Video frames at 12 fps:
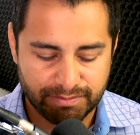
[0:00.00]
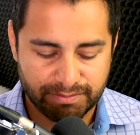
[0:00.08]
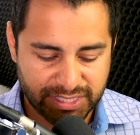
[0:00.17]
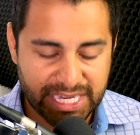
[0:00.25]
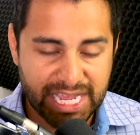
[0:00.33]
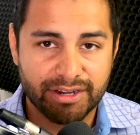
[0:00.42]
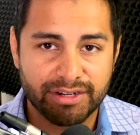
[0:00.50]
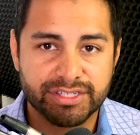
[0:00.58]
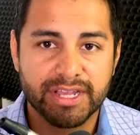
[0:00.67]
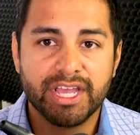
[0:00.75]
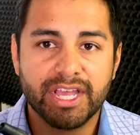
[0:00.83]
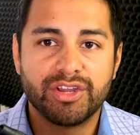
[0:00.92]
standards,
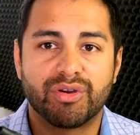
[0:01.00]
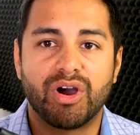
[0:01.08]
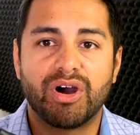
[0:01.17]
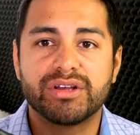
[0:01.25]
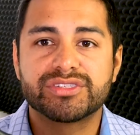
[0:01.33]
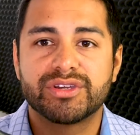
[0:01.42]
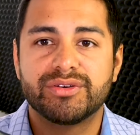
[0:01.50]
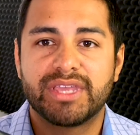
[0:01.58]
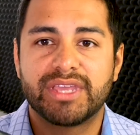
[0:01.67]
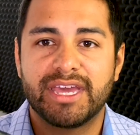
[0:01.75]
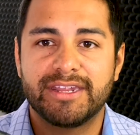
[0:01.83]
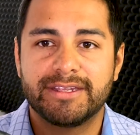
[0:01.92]
you're also
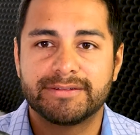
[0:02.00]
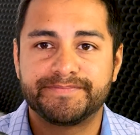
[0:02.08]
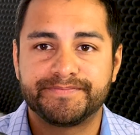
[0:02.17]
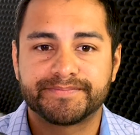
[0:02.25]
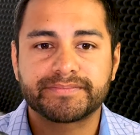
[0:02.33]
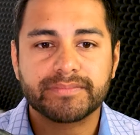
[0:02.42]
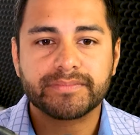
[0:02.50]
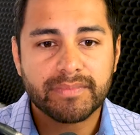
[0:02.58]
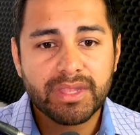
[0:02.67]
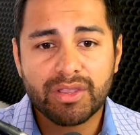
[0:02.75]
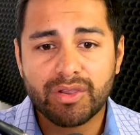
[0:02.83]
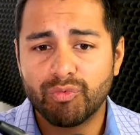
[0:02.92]
getting
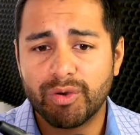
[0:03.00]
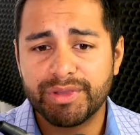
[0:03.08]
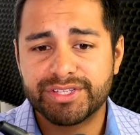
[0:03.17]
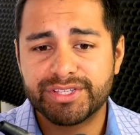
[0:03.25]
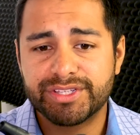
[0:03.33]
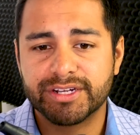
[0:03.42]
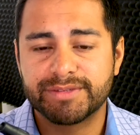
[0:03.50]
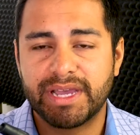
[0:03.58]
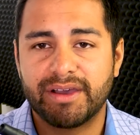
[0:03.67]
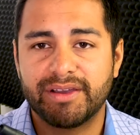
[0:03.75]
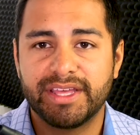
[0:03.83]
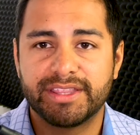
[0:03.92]
what we talked
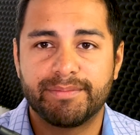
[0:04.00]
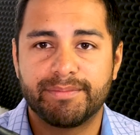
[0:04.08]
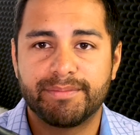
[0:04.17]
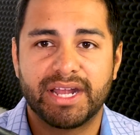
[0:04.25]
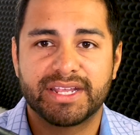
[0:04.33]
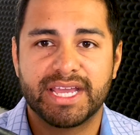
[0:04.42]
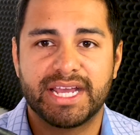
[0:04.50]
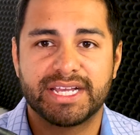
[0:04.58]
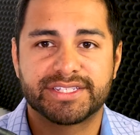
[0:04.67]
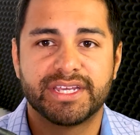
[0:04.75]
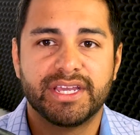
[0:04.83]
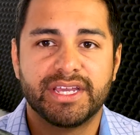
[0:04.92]
about in the
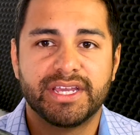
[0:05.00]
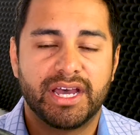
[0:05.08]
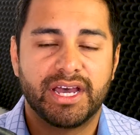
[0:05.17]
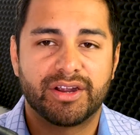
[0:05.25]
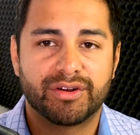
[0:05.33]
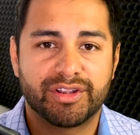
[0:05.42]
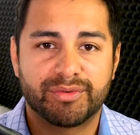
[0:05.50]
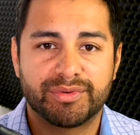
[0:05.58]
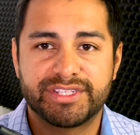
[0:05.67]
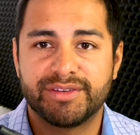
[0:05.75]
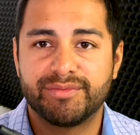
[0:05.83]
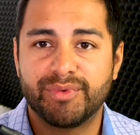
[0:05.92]
podcast earlier
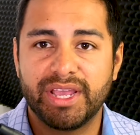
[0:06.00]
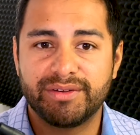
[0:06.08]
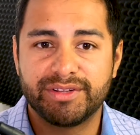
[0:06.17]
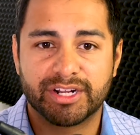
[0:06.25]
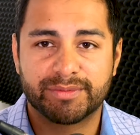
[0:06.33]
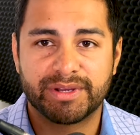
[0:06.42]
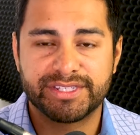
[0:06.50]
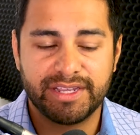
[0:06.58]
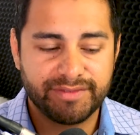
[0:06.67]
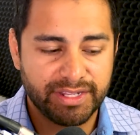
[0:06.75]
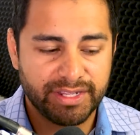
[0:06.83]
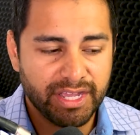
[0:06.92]
with Tim Wade. We talked about
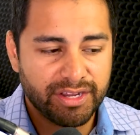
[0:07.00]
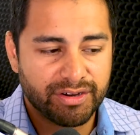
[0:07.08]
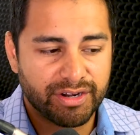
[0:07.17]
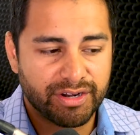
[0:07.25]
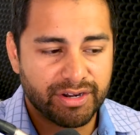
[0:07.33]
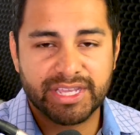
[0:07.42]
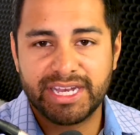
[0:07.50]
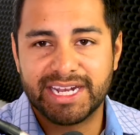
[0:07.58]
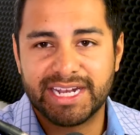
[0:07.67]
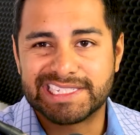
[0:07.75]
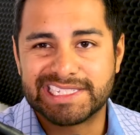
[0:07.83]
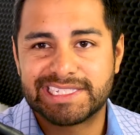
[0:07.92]
safety. You're also
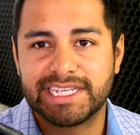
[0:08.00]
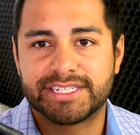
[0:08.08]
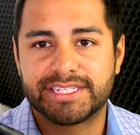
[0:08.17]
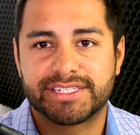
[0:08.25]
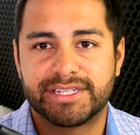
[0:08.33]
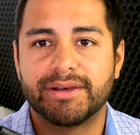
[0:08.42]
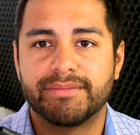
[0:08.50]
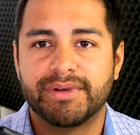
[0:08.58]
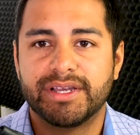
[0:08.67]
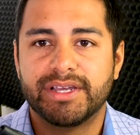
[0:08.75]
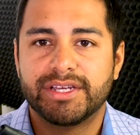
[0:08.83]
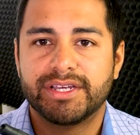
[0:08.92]
getting a
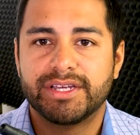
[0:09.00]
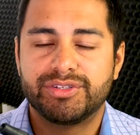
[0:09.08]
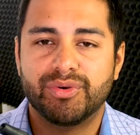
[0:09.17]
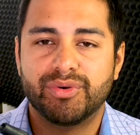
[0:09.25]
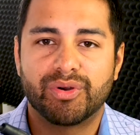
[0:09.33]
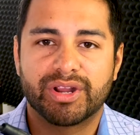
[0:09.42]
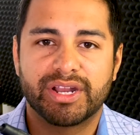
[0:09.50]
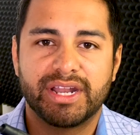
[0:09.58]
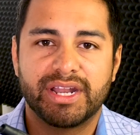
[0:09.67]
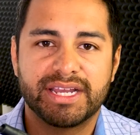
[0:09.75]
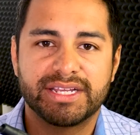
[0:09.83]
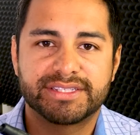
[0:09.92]
system to
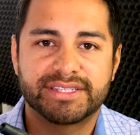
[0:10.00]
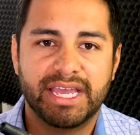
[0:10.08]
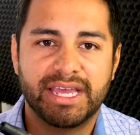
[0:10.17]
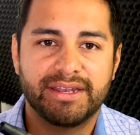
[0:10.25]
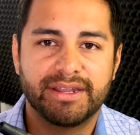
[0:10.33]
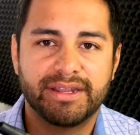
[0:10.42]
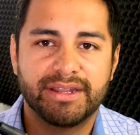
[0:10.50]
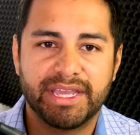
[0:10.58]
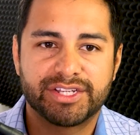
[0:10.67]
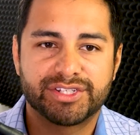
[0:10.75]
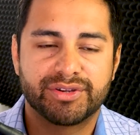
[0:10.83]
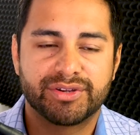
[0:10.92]
organize and
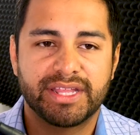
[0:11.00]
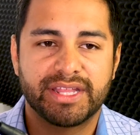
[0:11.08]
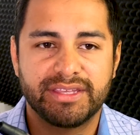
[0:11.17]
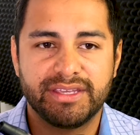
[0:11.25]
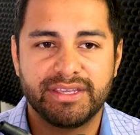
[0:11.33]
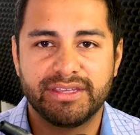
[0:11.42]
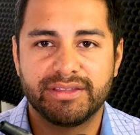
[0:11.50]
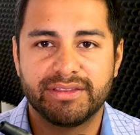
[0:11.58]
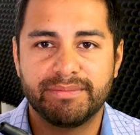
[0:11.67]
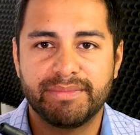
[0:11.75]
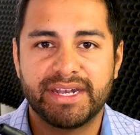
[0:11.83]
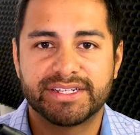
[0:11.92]
make sure that the
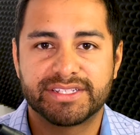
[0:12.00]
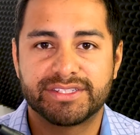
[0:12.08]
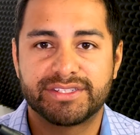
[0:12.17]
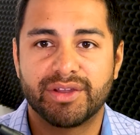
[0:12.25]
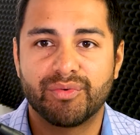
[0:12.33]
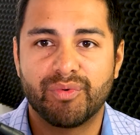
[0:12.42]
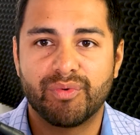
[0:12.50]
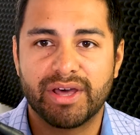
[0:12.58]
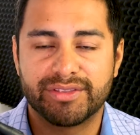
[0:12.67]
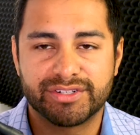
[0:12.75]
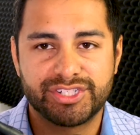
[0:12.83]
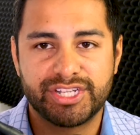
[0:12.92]
maintenance is done
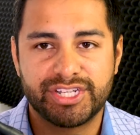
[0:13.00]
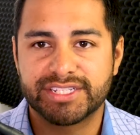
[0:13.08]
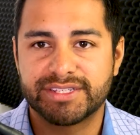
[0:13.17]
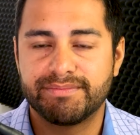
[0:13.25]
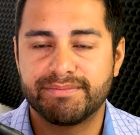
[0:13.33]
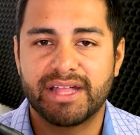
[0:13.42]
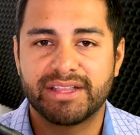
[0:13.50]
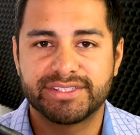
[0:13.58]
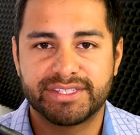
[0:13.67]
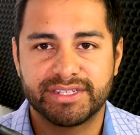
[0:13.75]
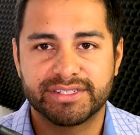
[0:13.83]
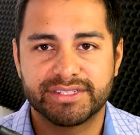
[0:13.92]
well. There's checks and
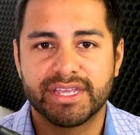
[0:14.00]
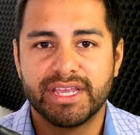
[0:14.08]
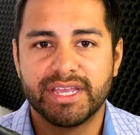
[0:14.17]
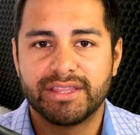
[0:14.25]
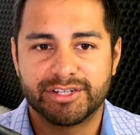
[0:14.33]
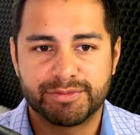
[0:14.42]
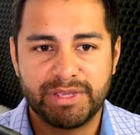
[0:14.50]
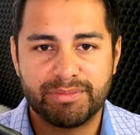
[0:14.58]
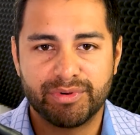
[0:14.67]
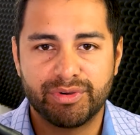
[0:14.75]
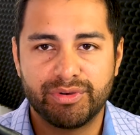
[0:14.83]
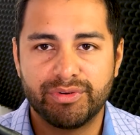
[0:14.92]
balances. There's
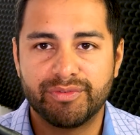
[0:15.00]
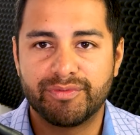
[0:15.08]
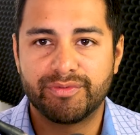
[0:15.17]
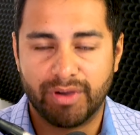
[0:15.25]
people who